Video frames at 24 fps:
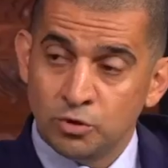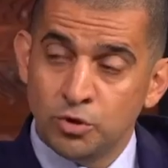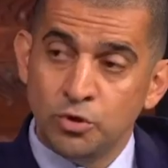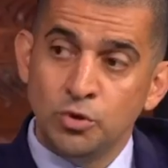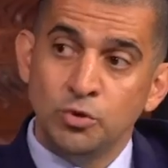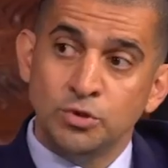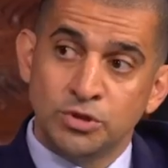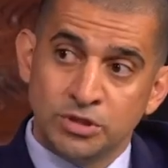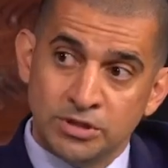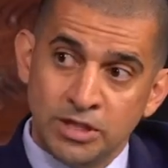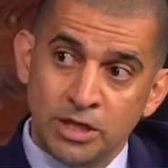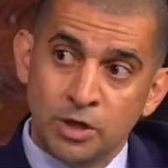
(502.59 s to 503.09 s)
Do
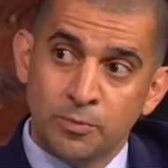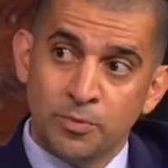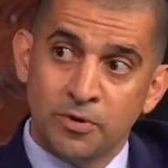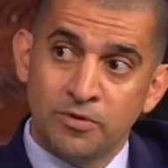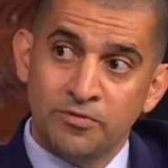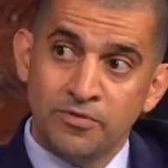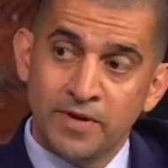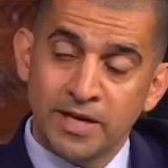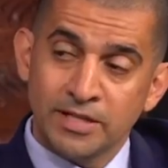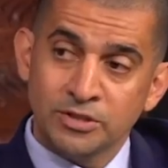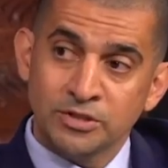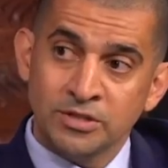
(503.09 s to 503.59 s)
you seek
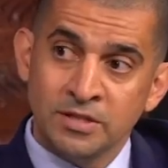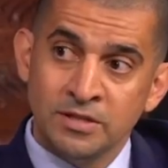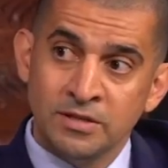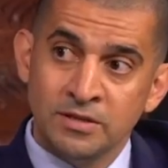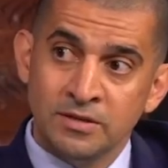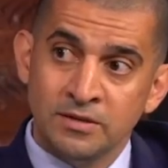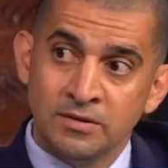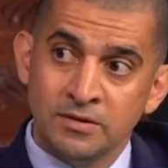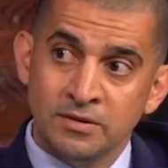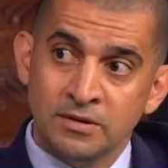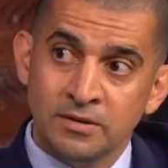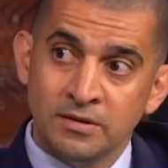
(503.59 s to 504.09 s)

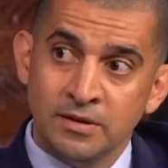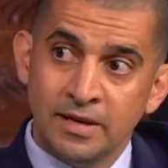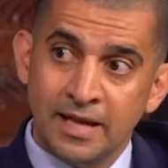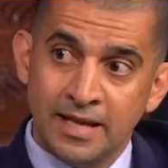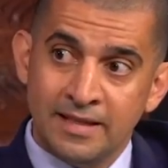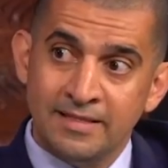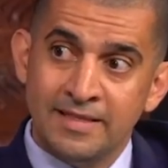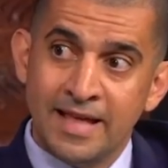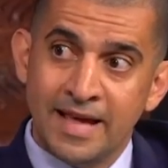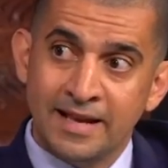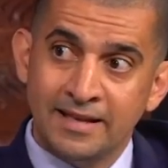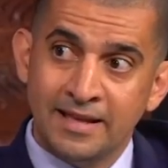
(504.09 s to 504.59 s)
perfection
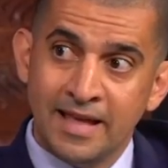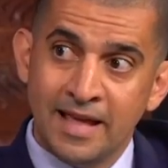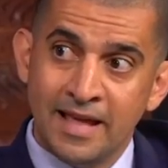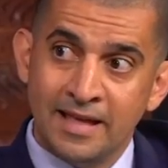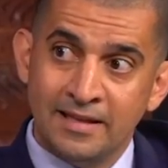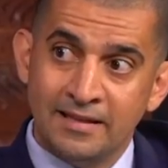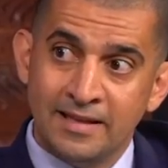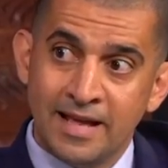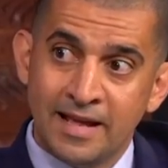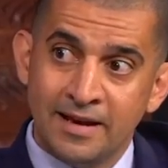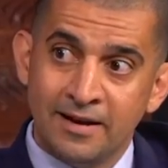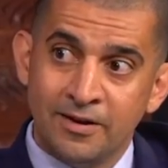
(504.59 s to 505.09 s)
in that
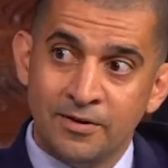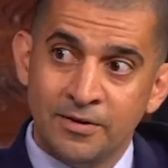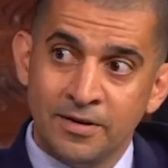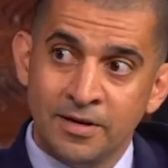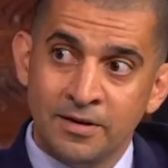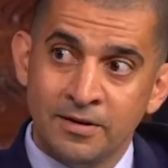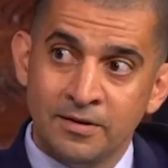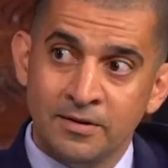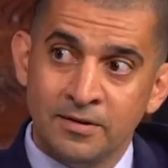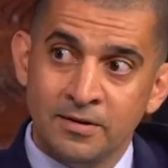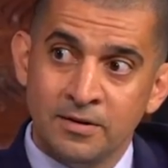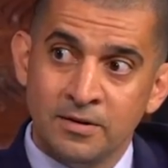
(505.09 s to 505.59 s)
in that
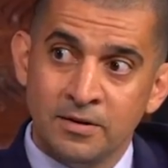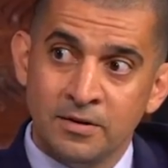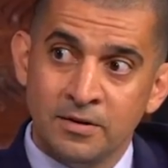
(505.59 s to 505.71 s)
area?